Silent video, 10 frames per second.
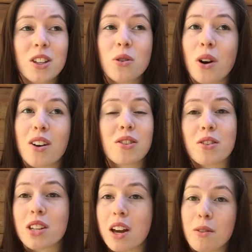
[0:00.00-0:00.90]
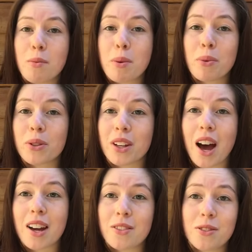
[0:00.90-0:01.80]
You guys are saving people's
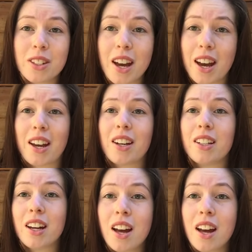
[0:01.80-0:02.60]
lives and